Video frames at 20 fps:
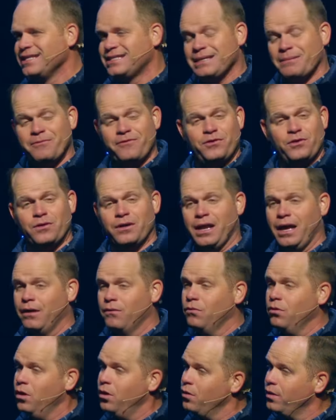And some of you are like,
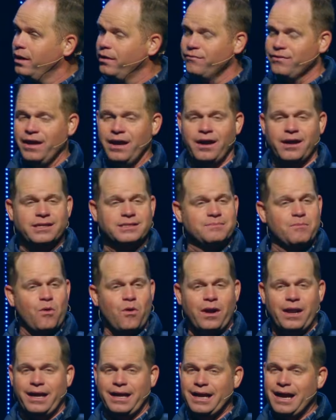woo, if there is
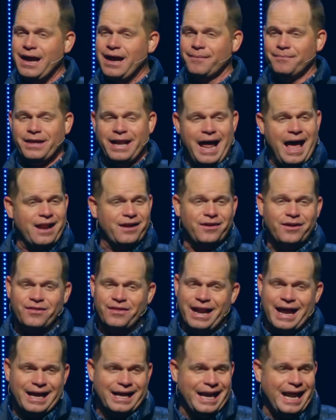more to come, then I don't know
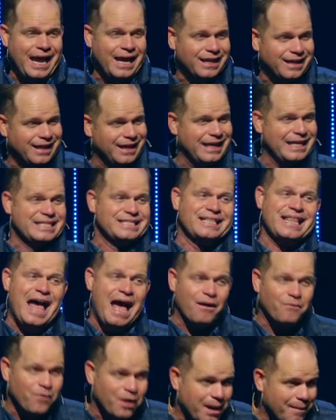that I can handle it because
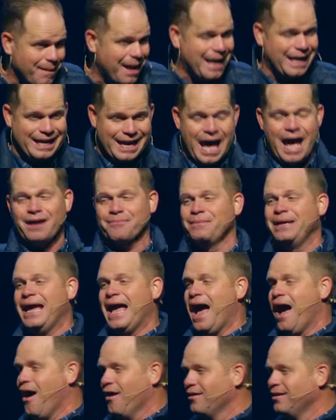that one about knocked me
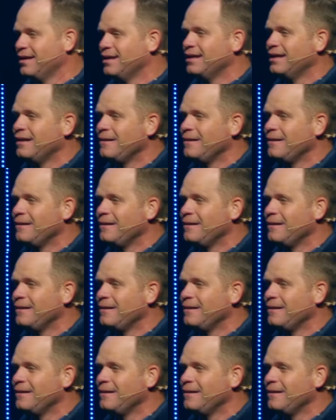out.